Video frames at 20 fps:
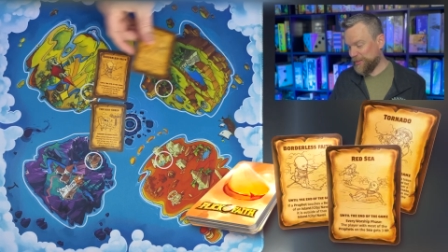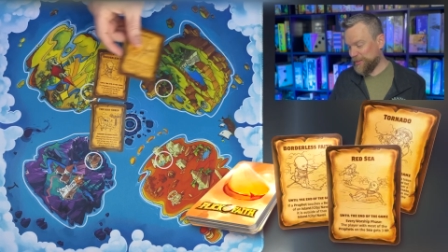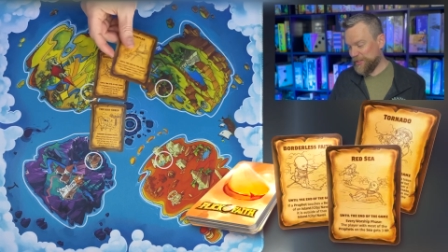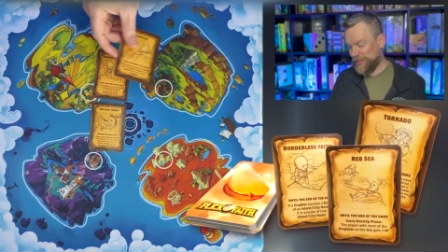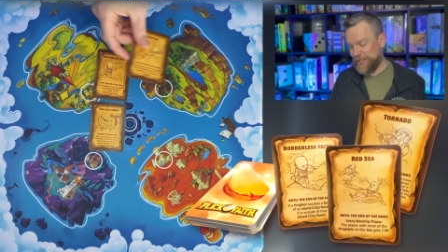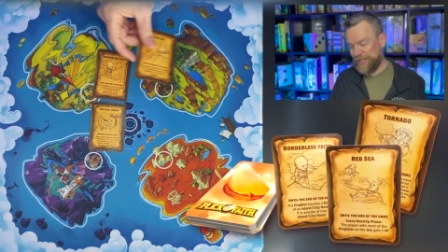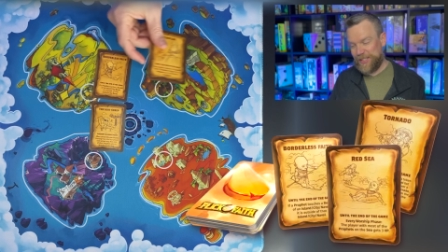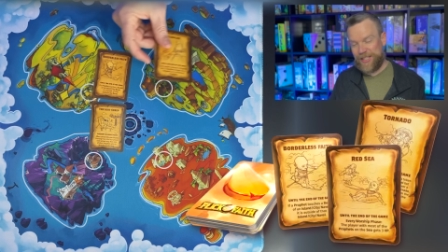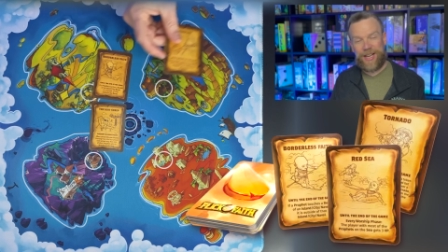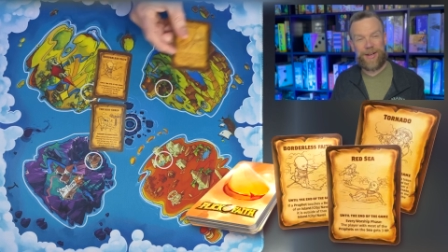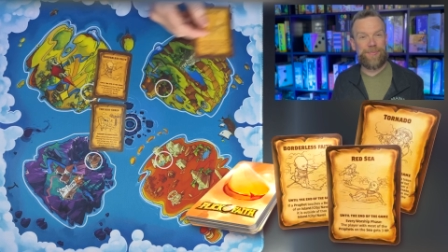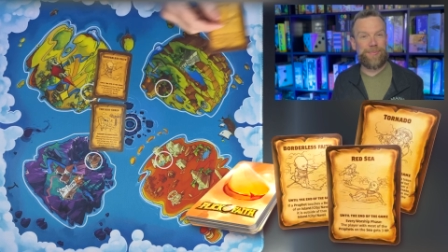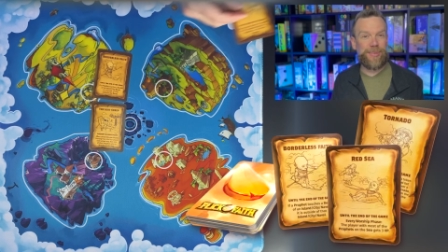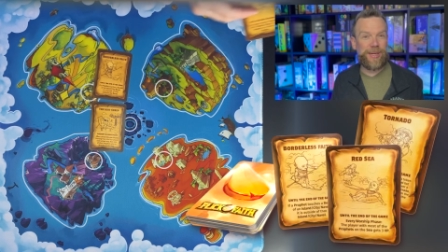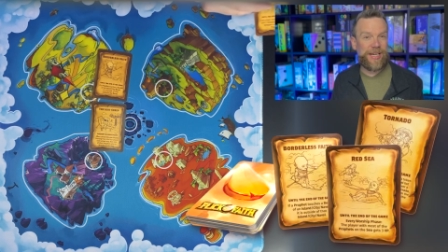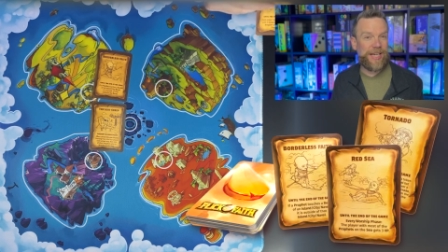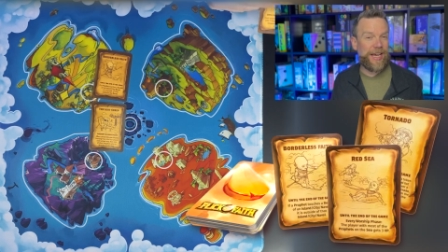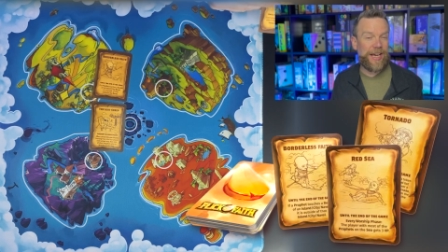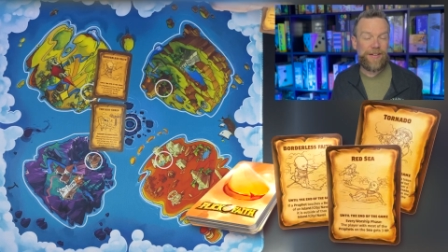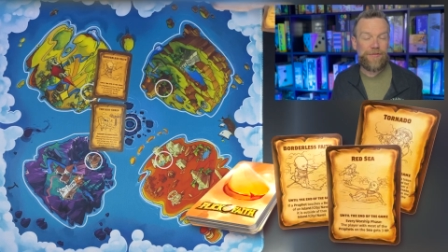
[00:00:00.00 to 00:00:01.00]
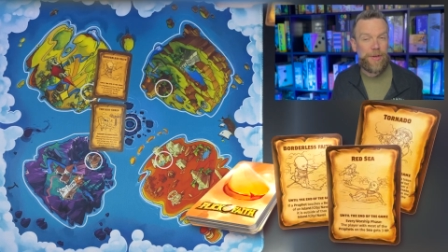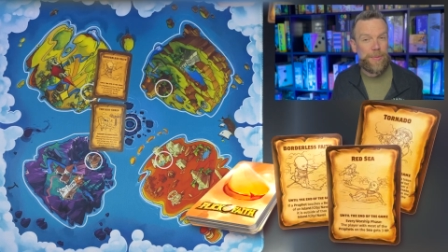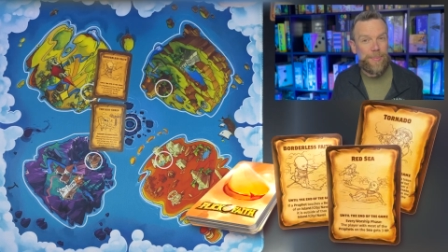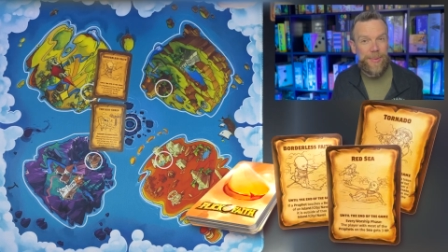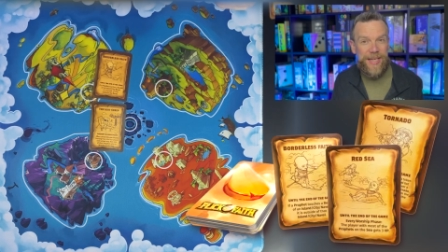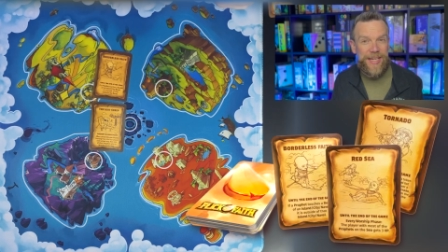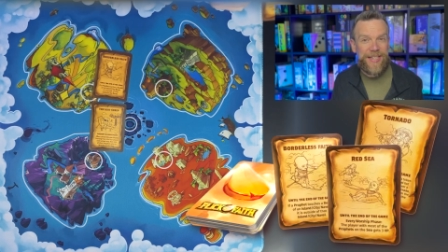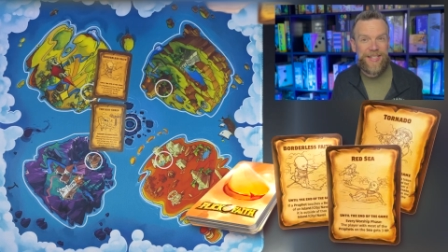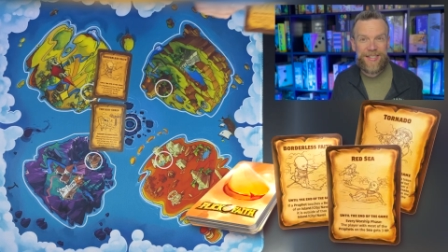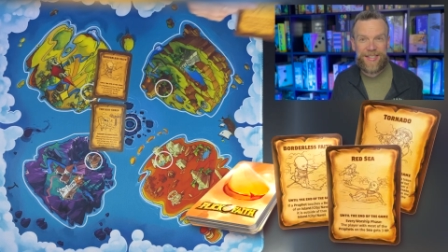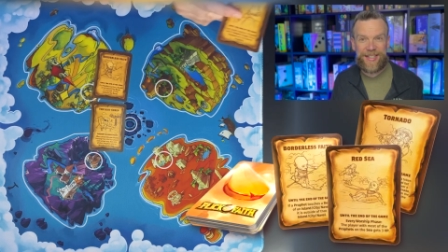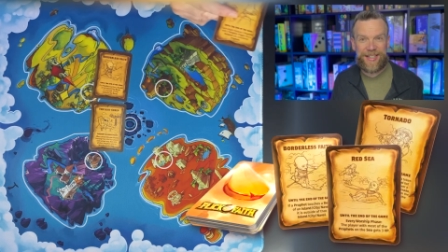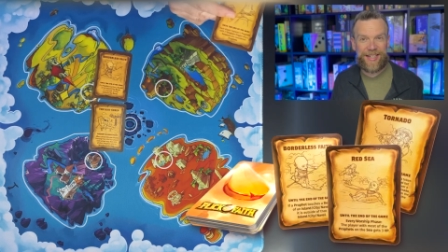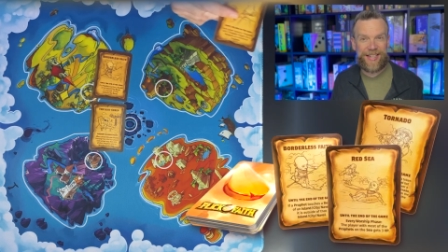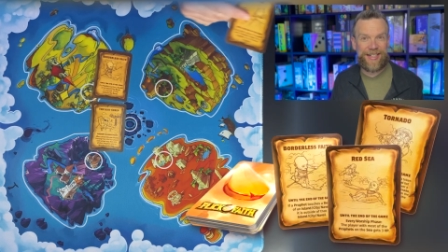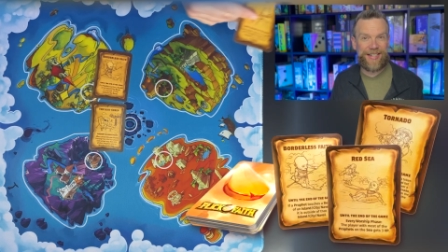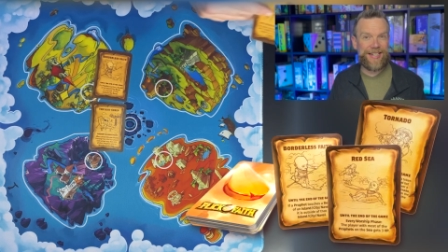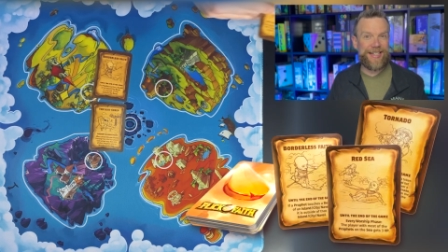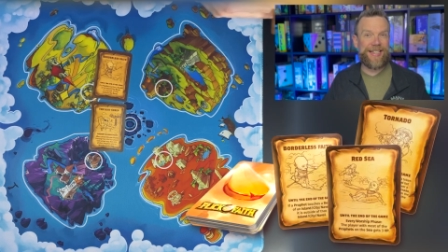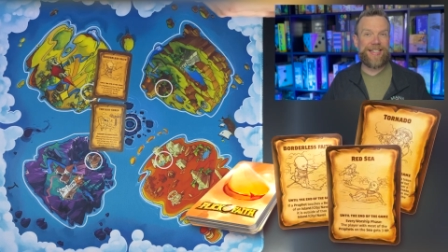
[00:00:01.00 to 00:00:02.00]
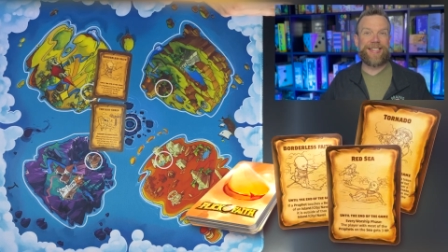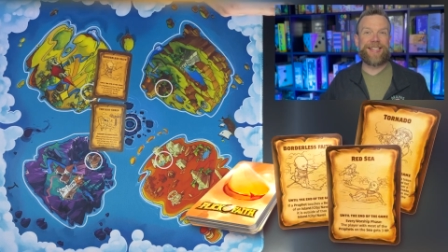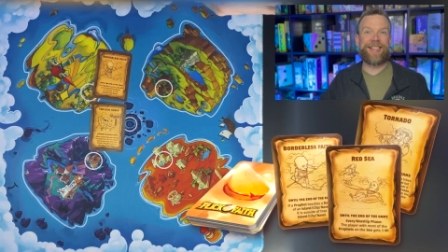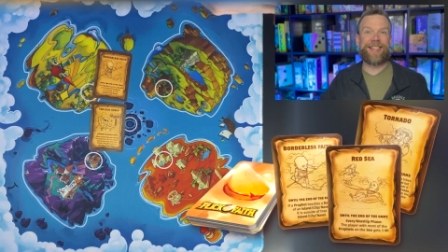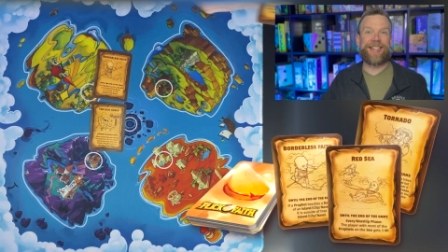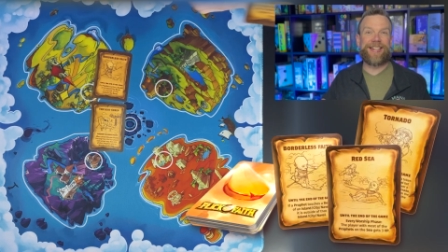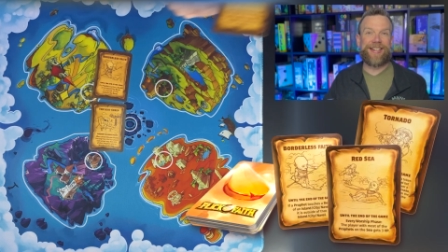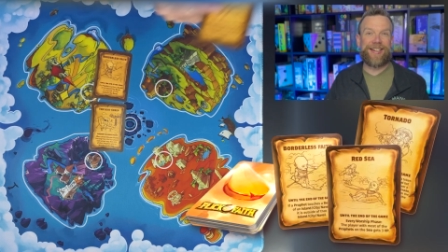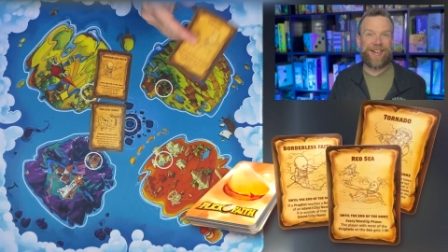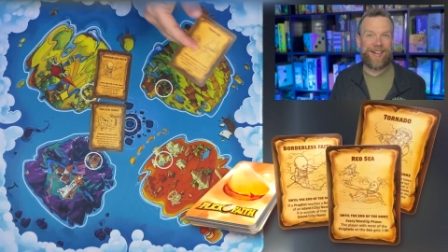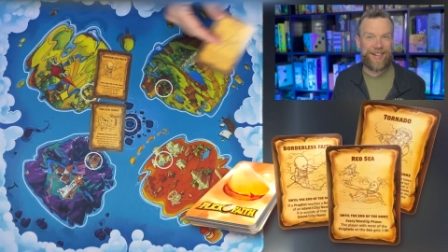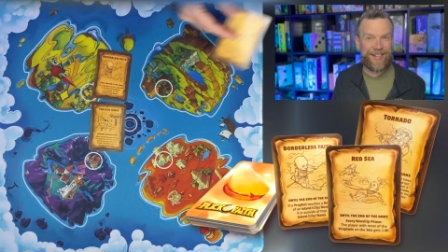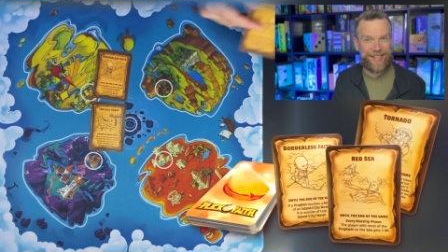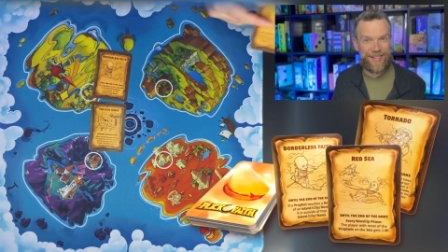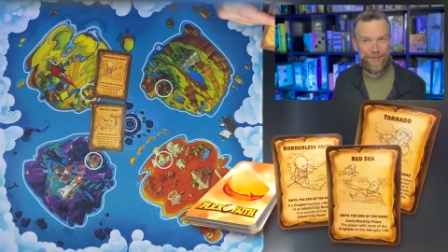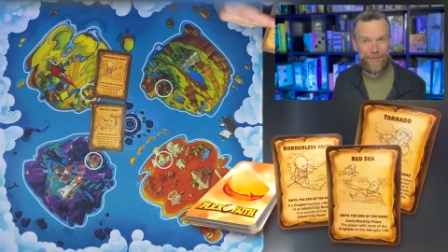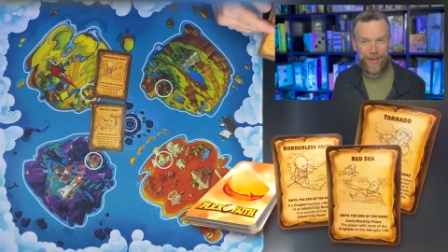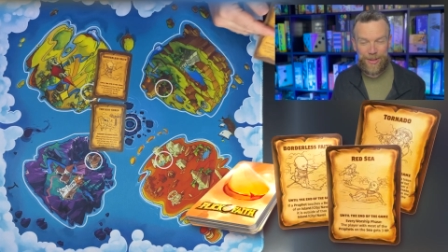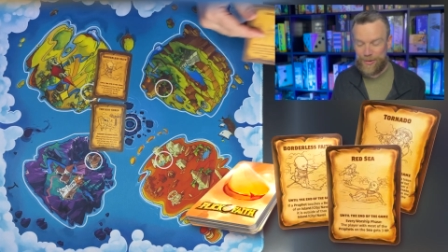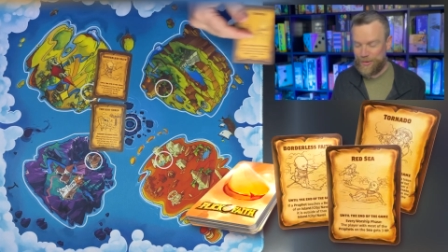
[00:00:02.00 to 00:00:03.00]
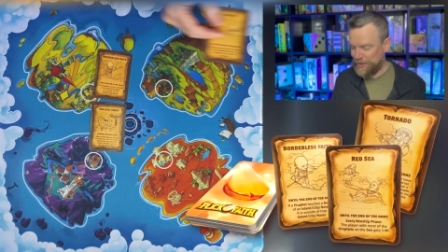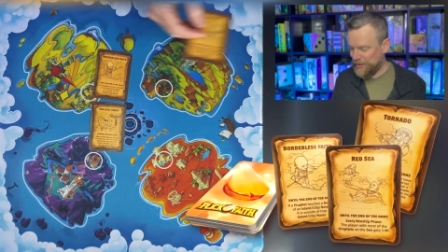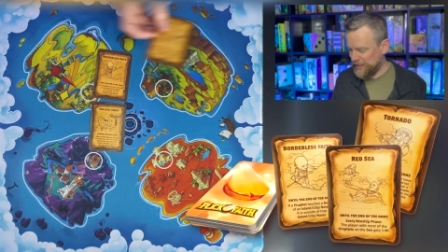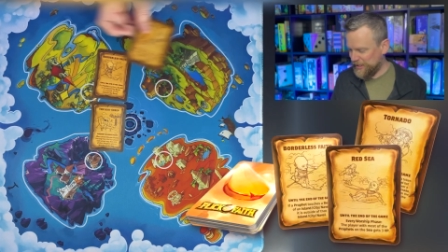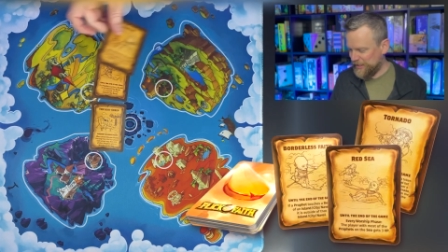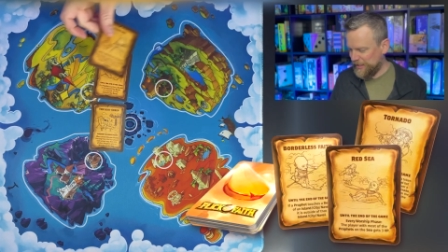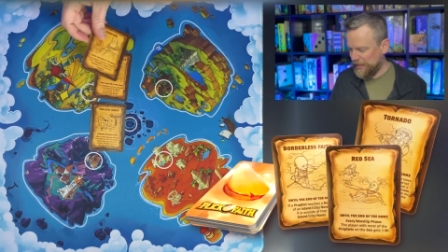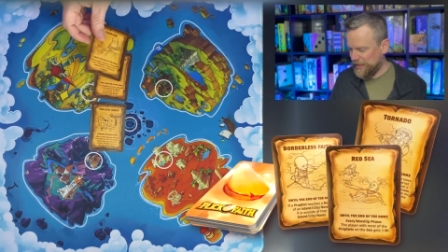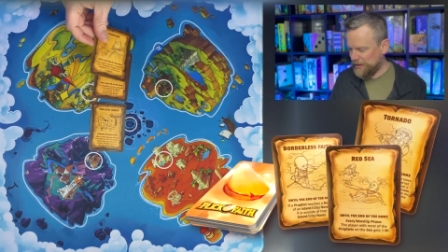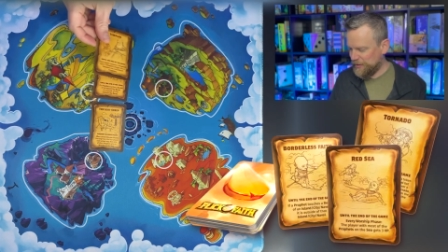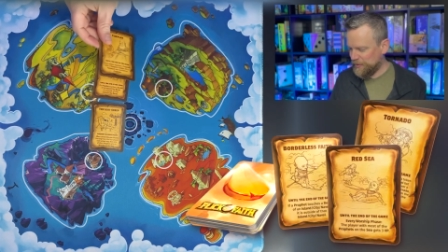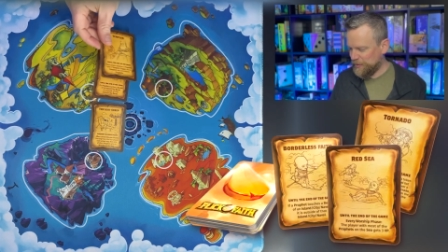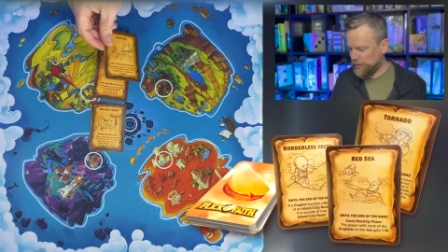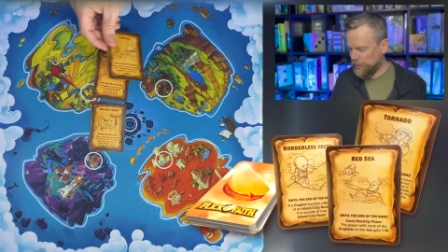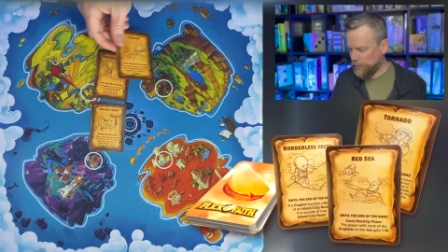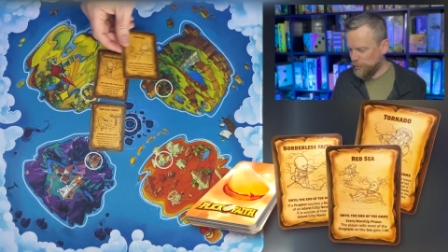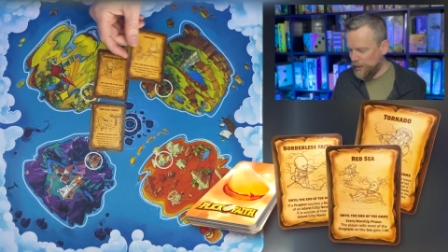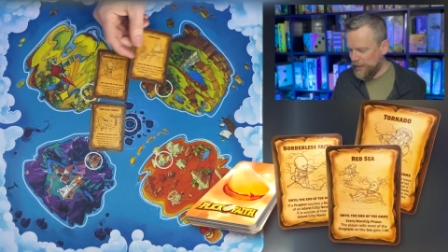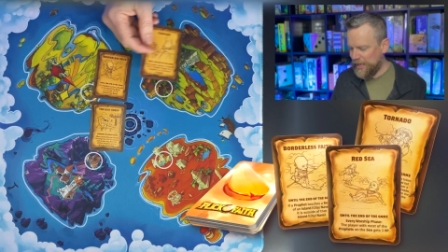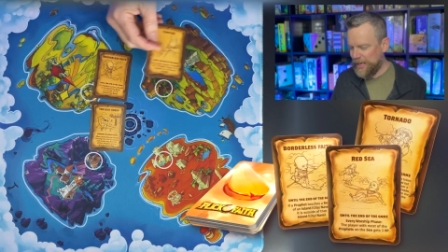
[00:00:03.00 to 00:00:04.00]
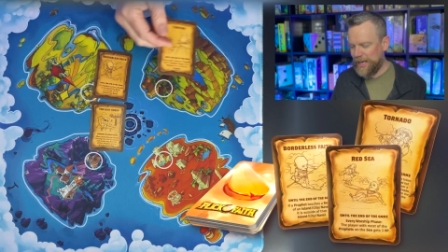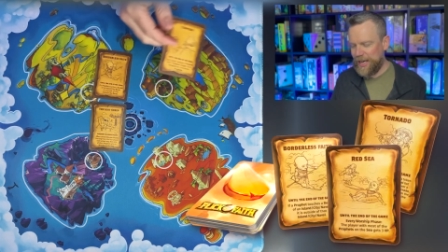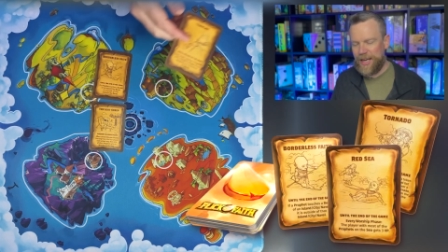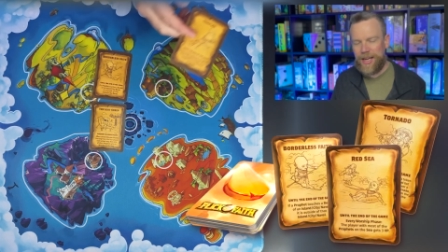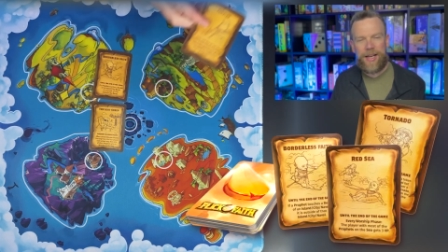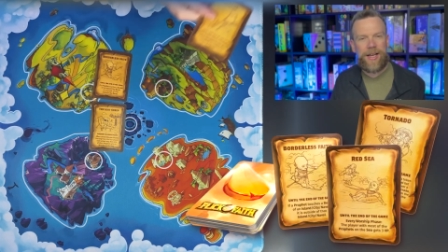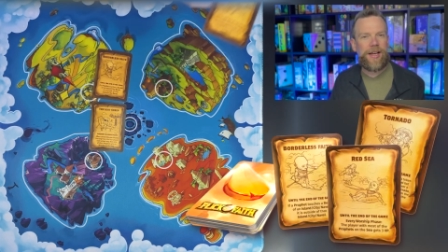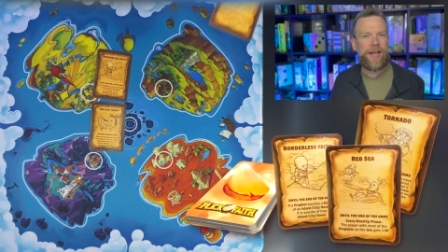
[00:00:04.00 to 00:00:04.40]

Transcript: which is that big heavy piece that can easily knock some other things out of the way,